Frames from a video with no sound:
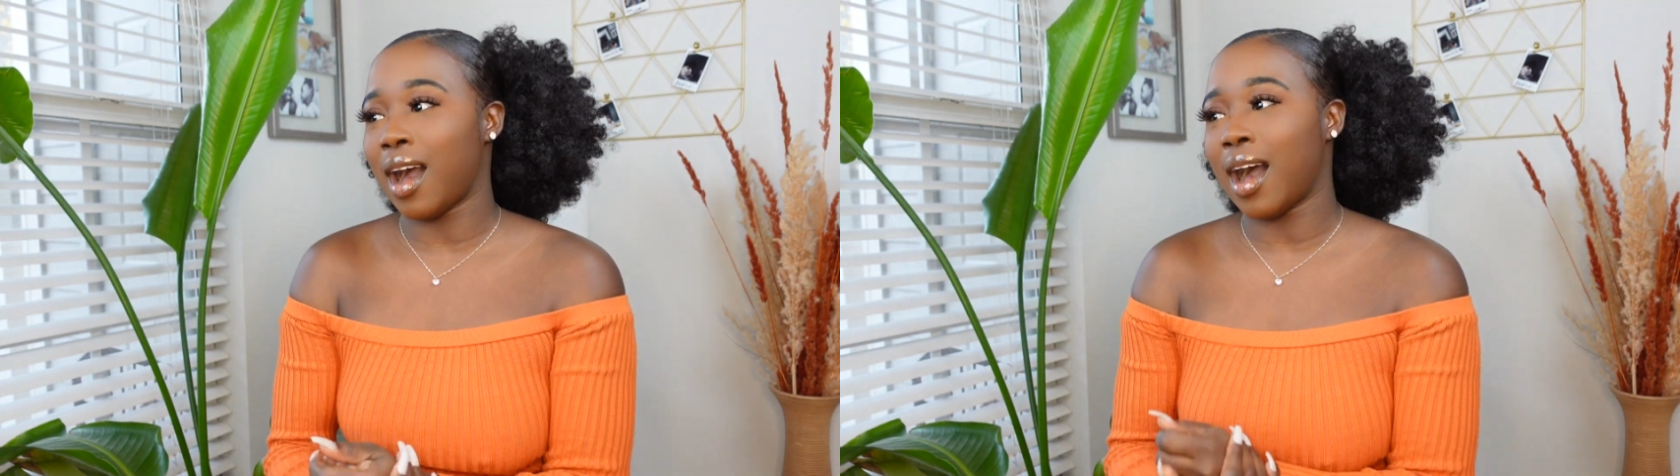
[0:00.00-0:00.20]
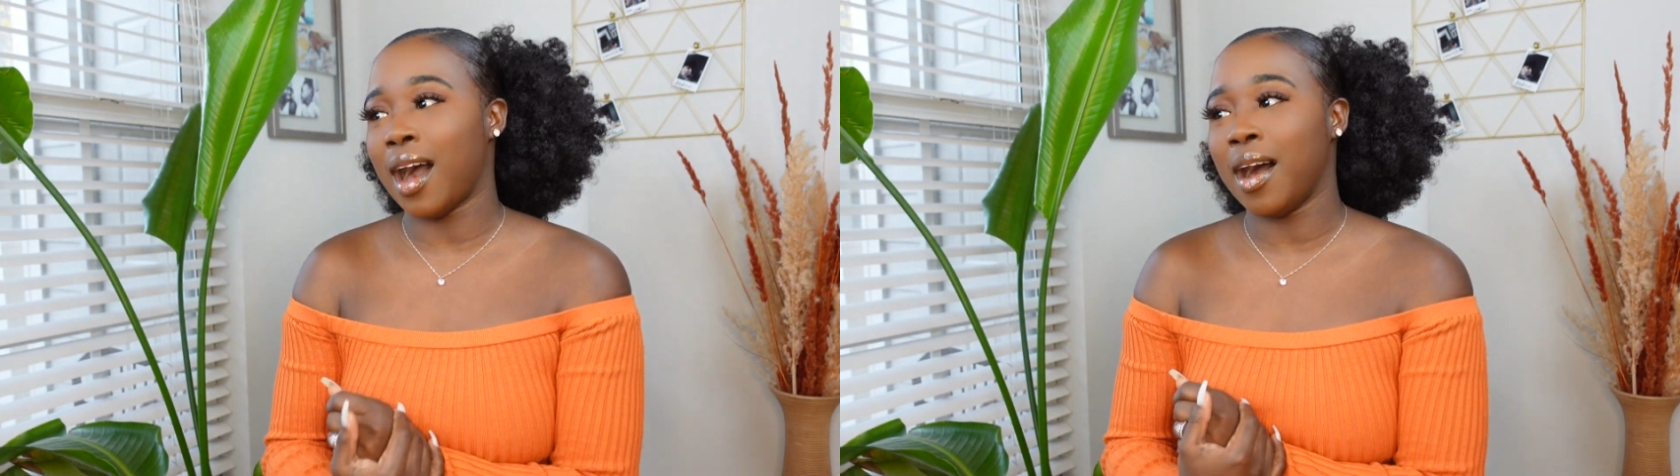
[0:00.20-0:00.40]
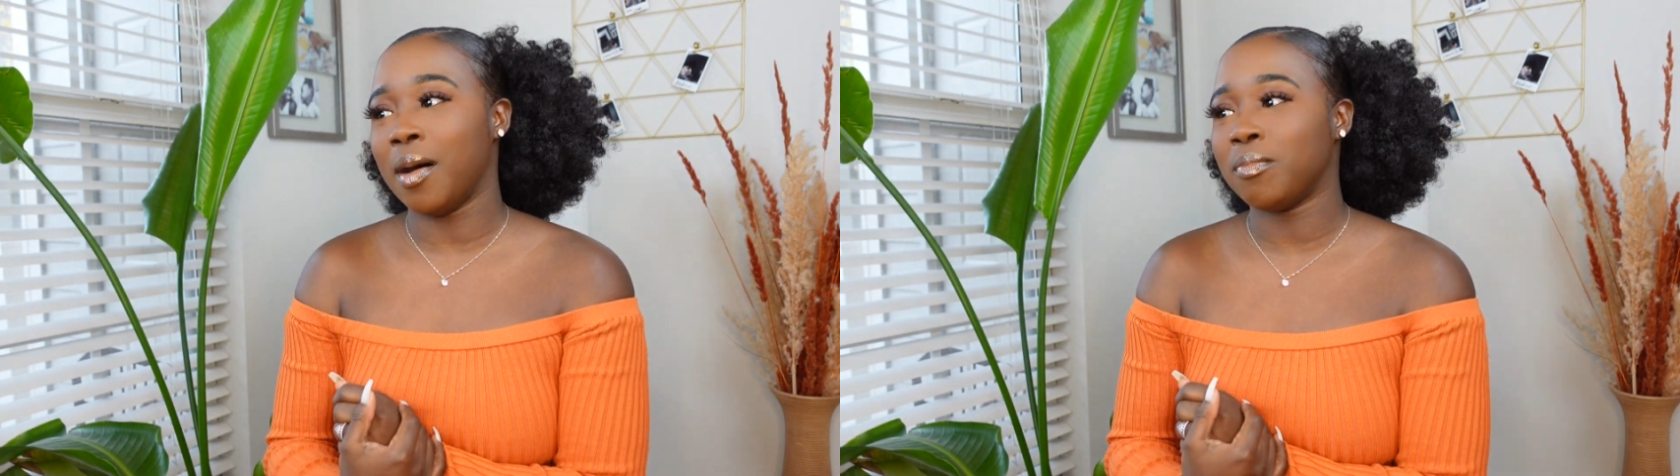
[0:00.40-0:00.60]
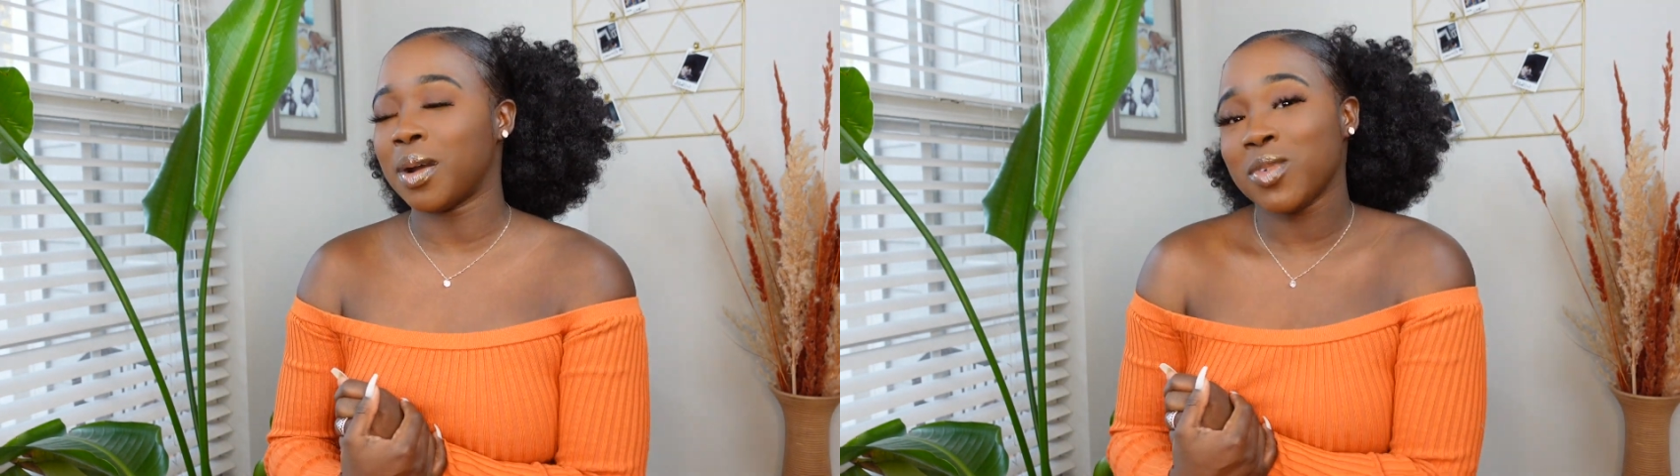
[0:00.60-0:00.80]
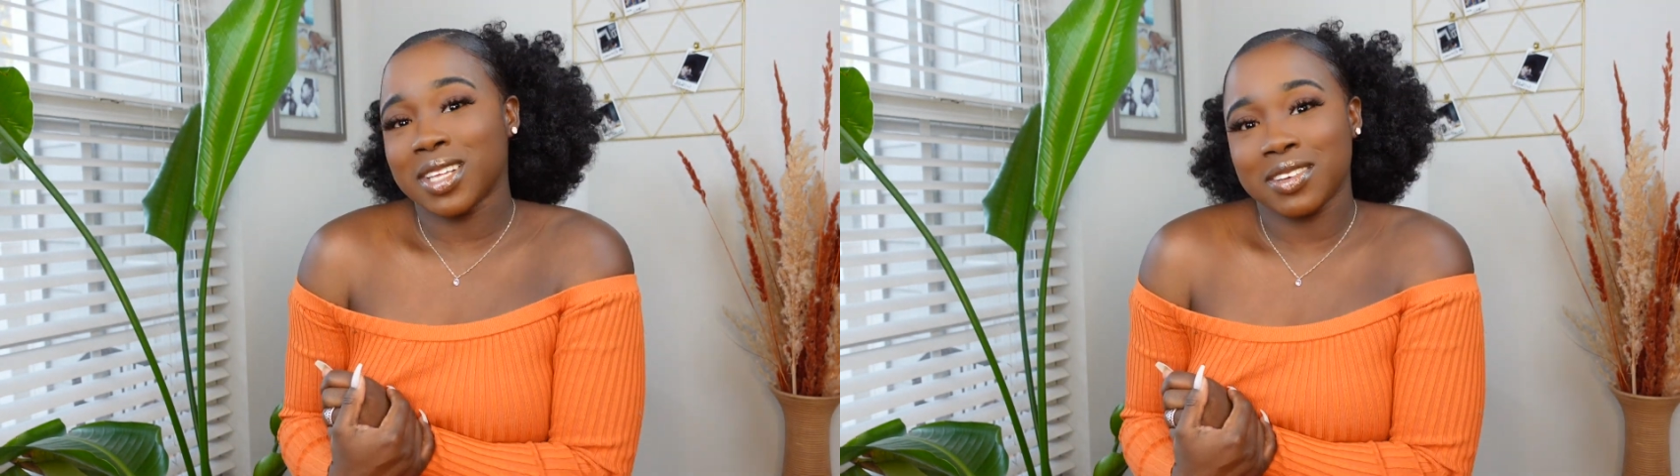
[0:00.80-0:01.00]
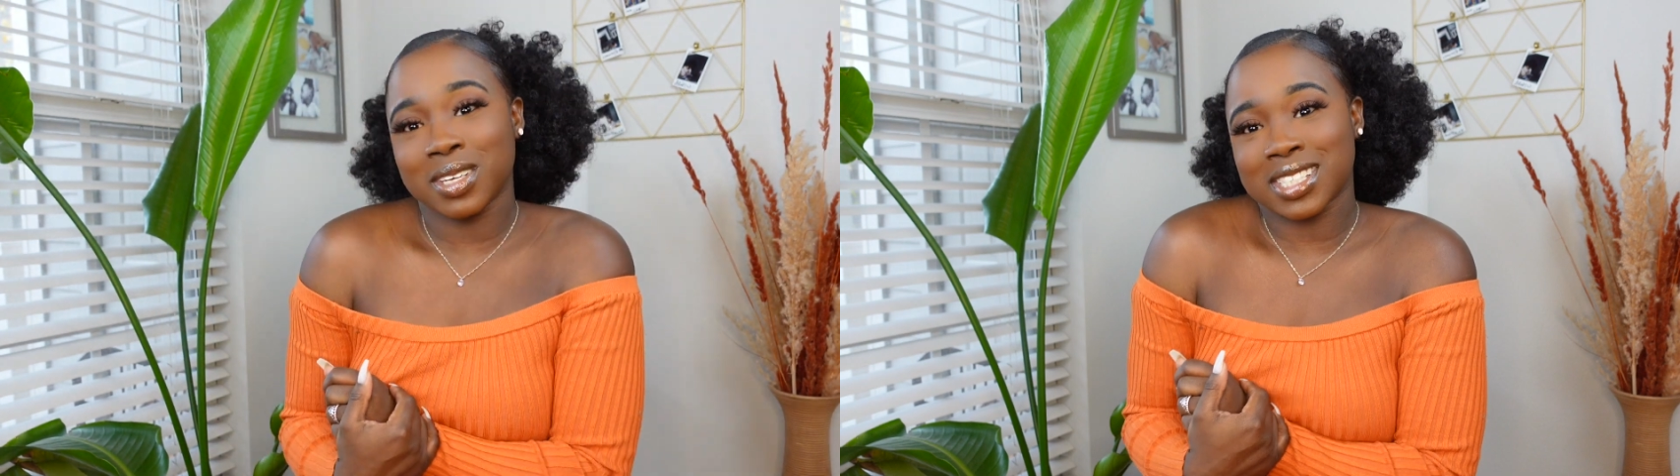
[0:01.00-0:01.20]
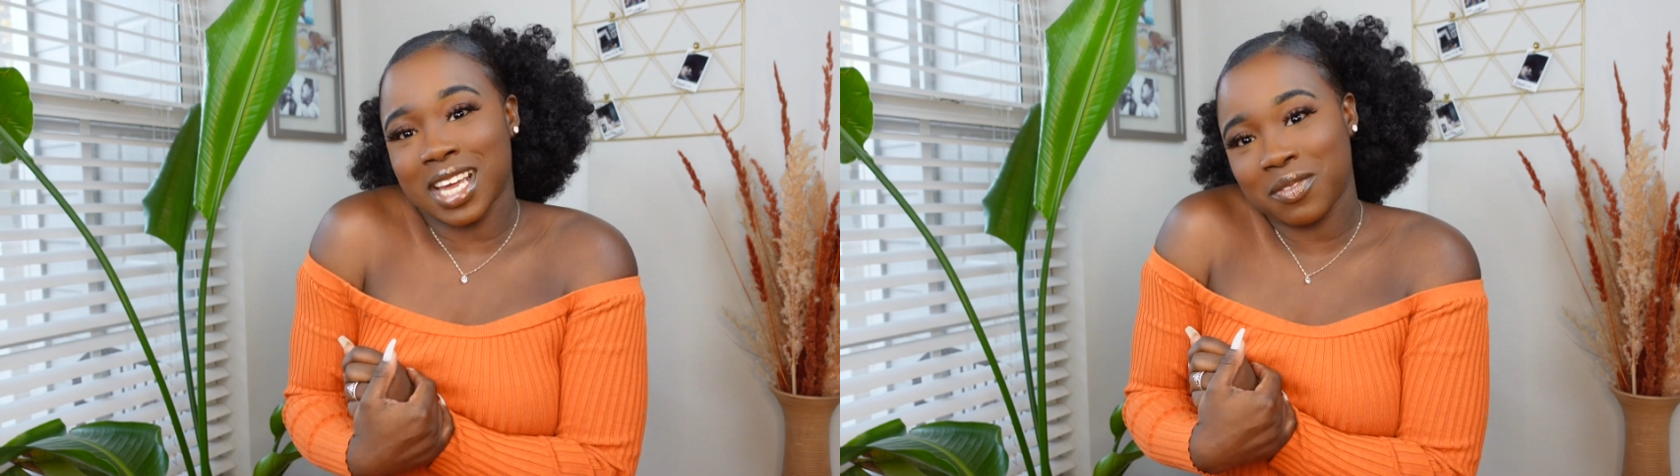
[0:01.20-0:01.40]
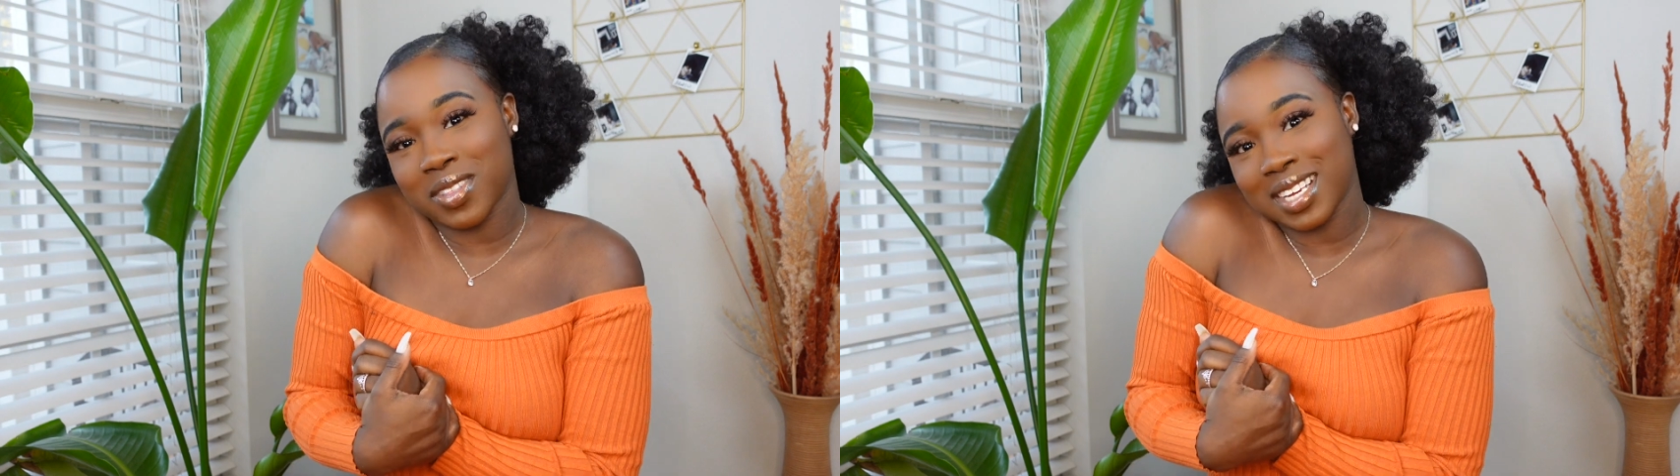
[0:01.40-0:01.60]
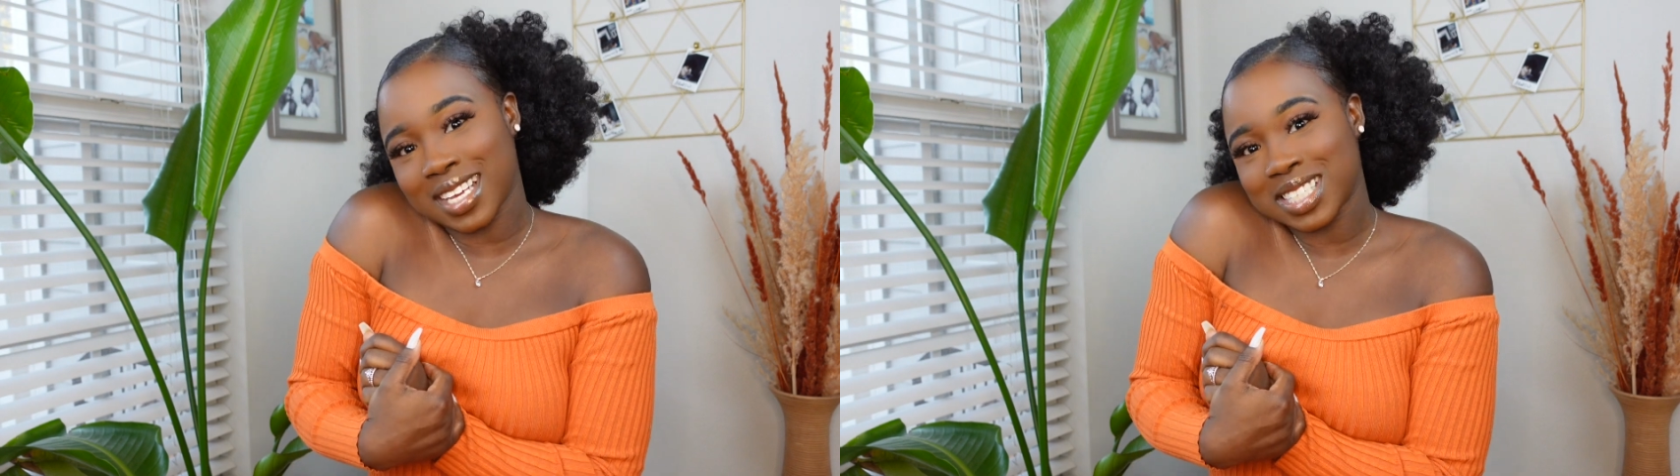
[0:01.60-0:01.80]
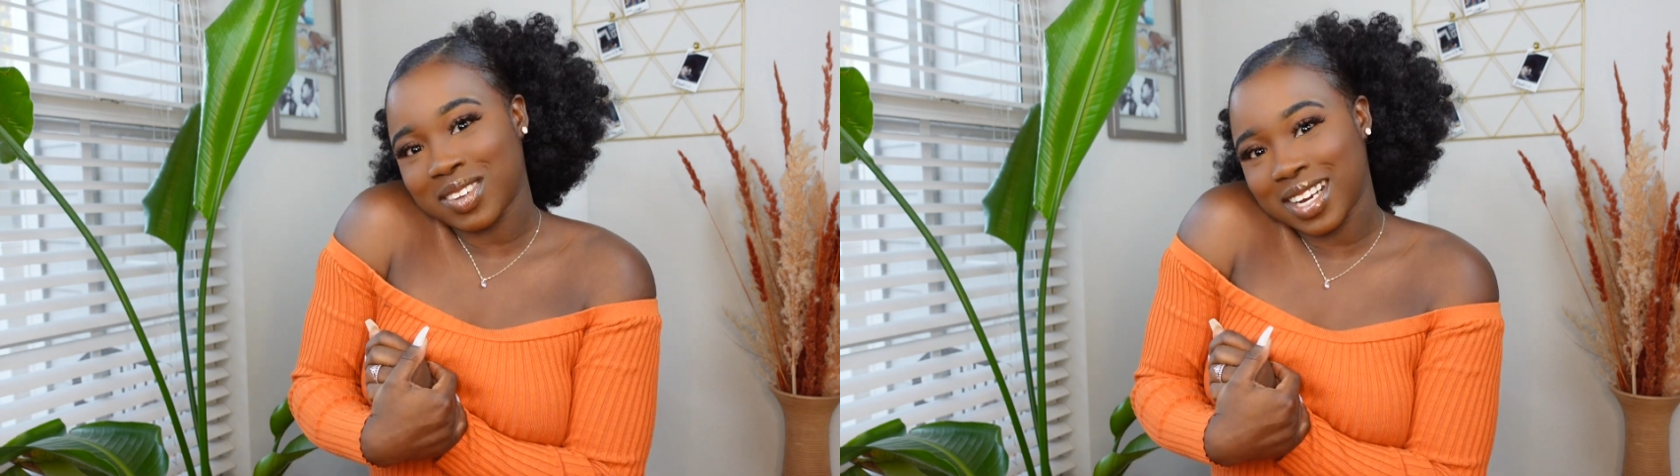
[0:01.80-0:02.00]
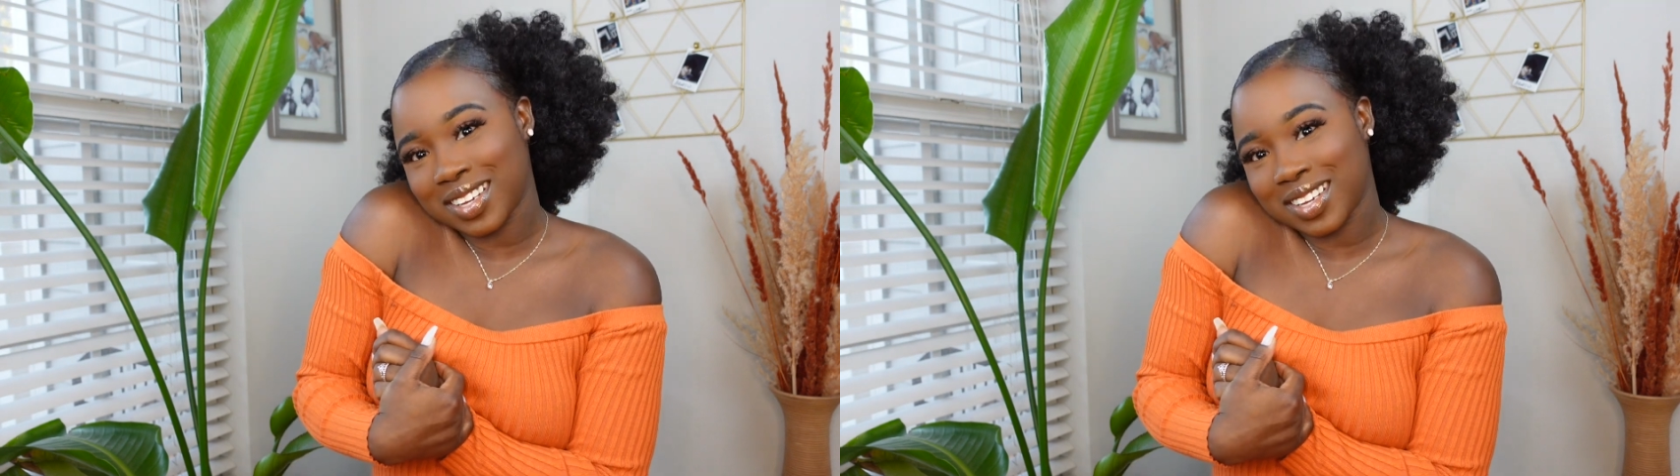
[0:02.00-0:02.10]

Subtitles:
I'm really excited for the next video,